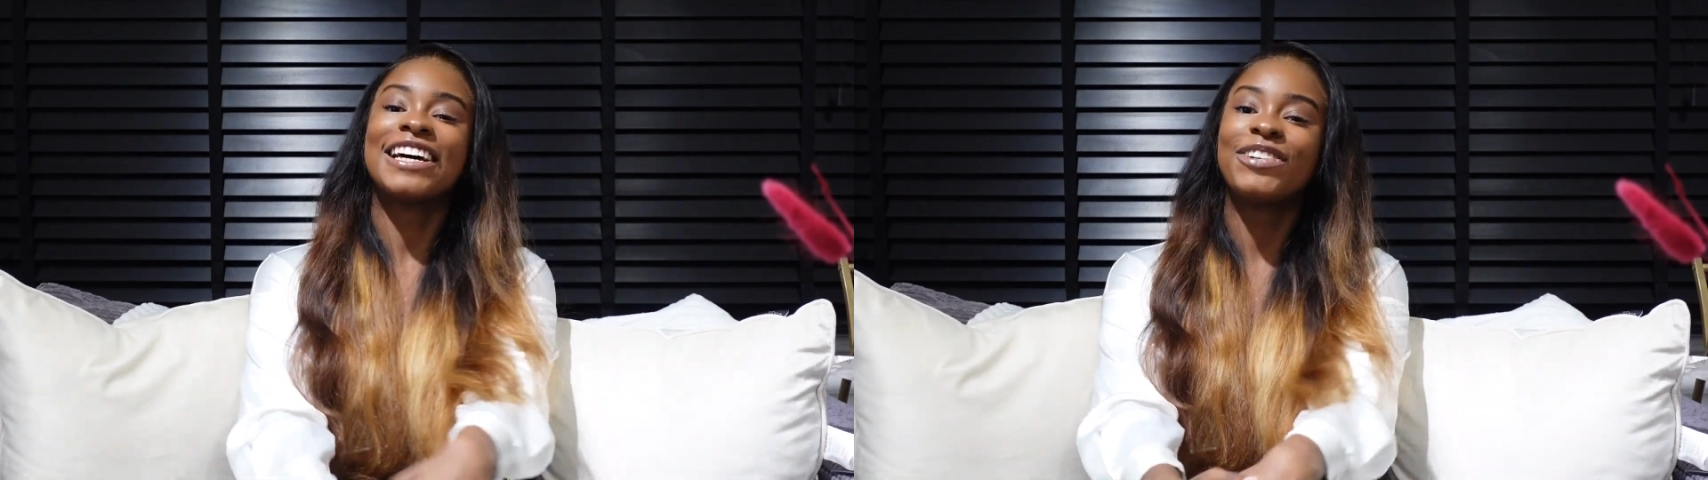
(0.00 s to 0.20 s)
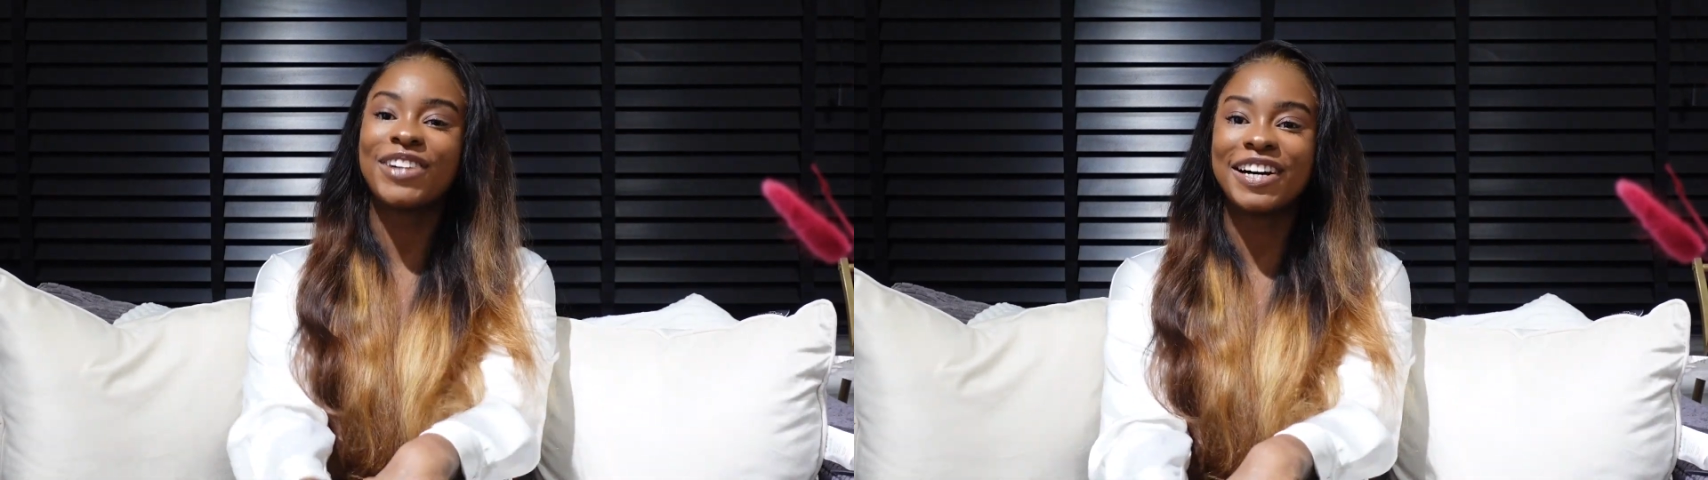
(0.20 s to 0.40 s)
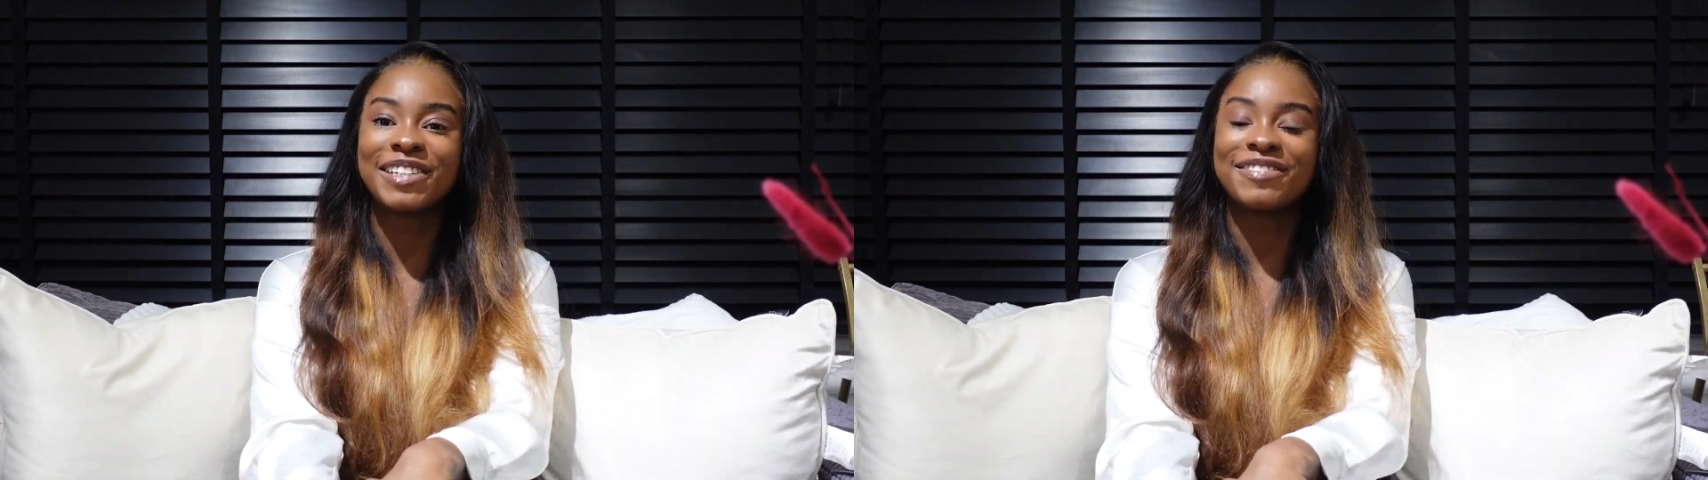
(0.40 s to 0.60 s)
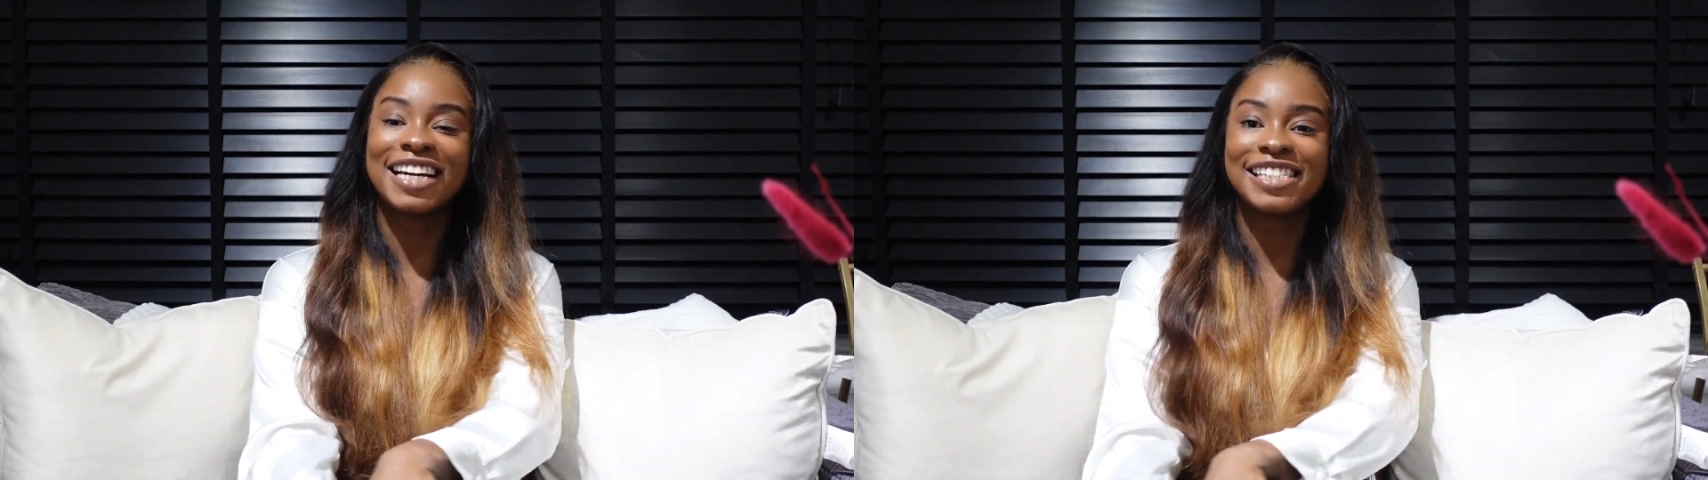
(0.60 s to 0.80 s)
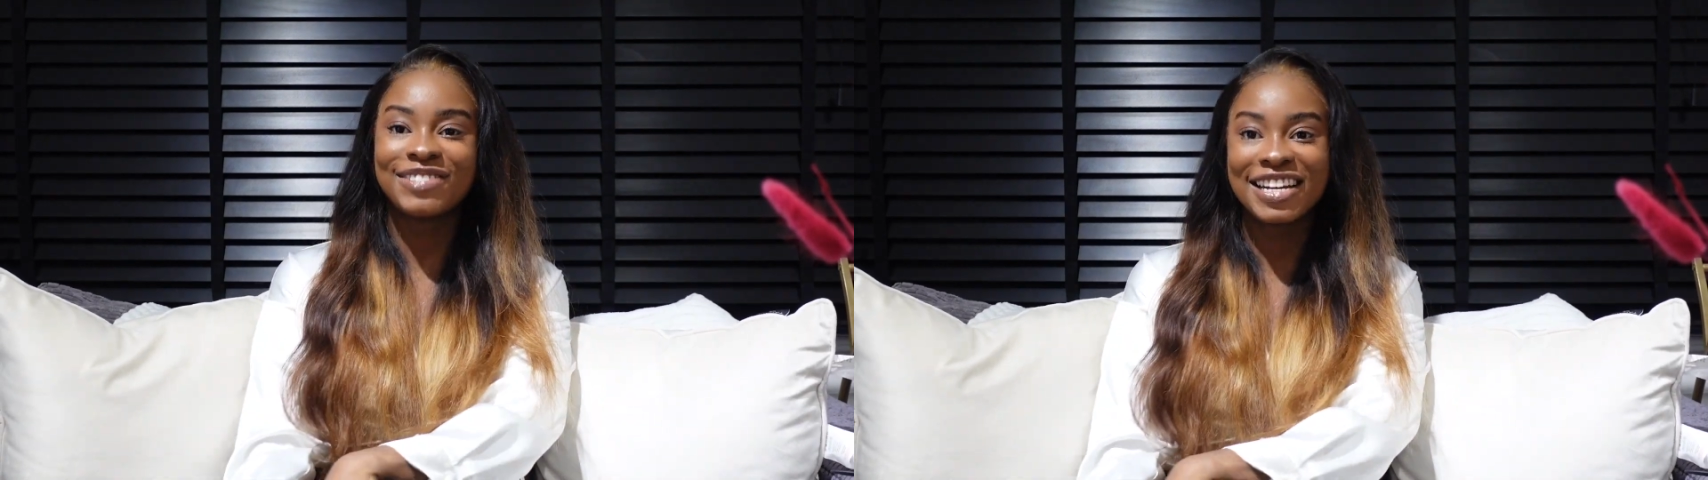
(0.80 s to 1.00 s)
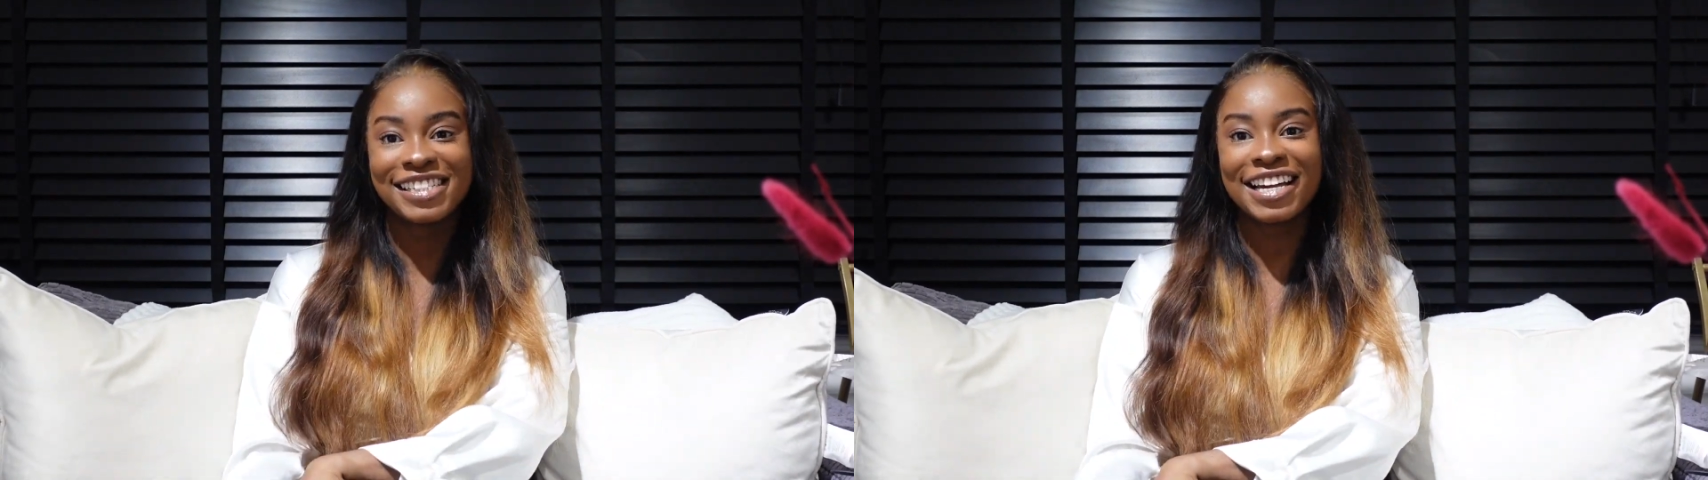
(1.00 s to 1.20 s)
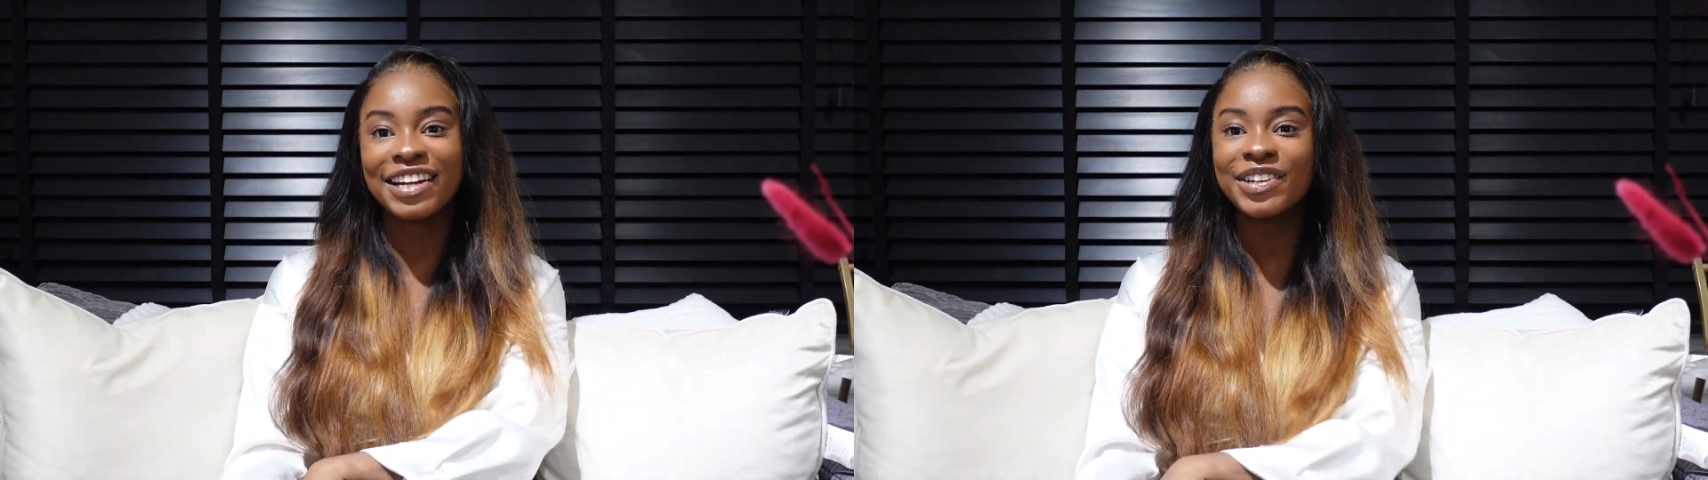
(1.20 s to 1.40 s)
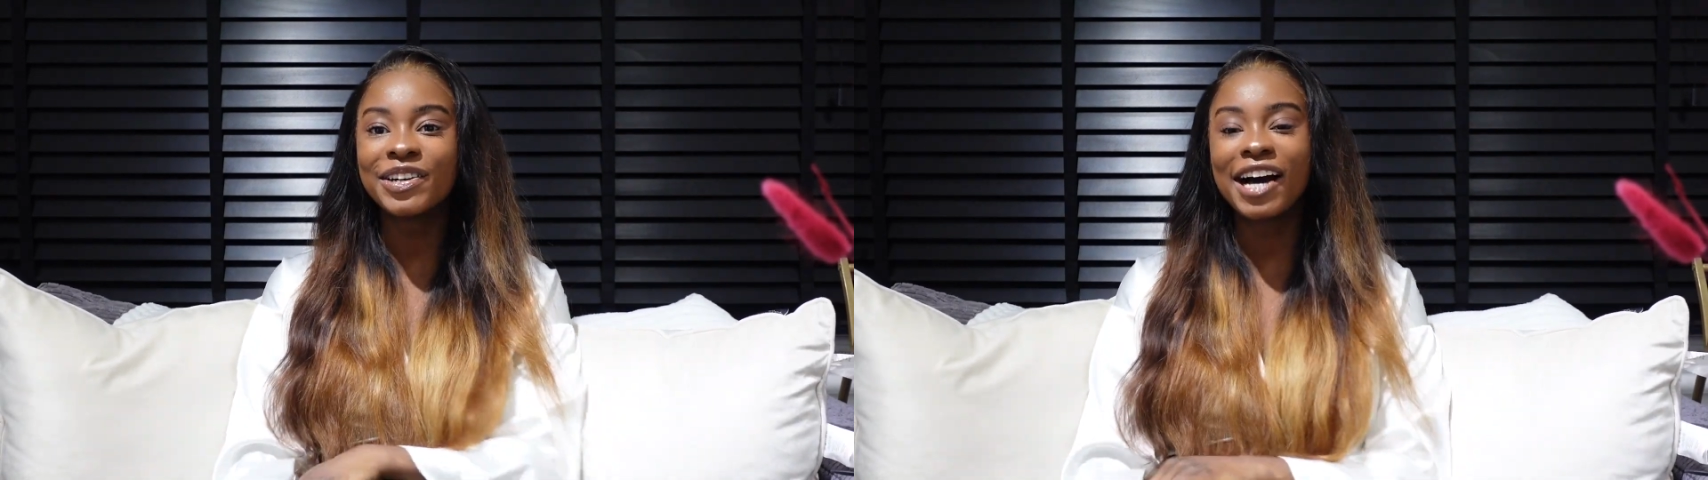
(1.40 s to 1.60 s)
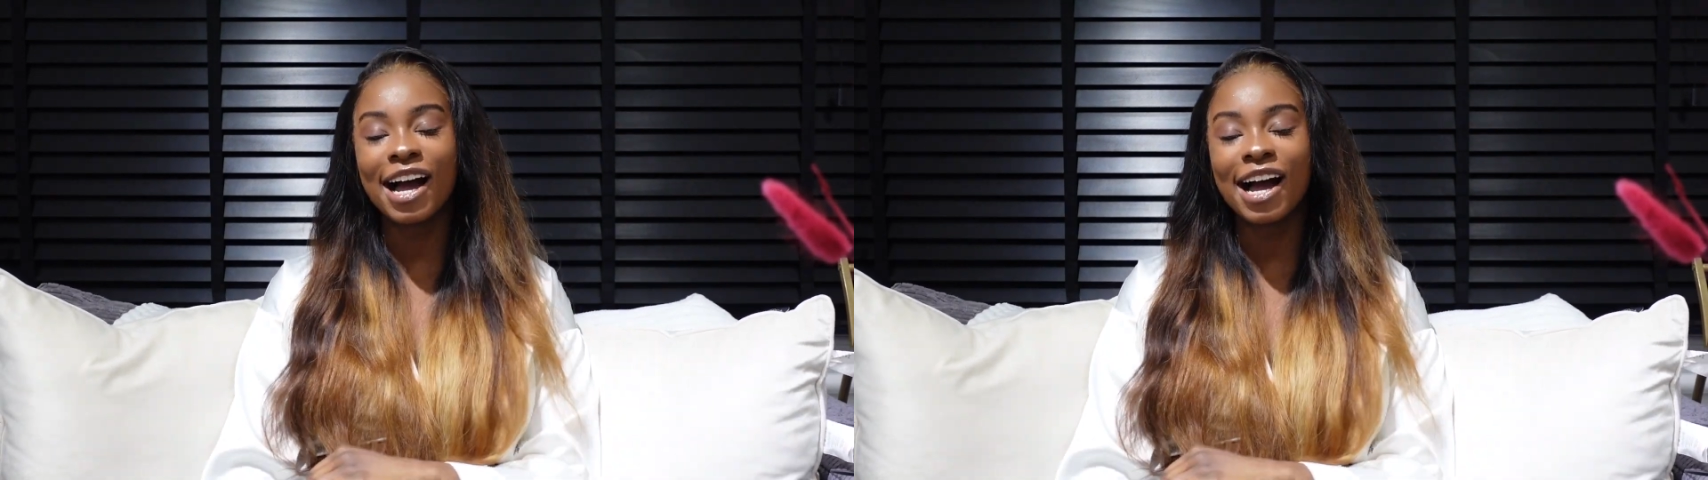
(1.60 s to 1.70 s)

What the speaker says: and welcome back to my channel.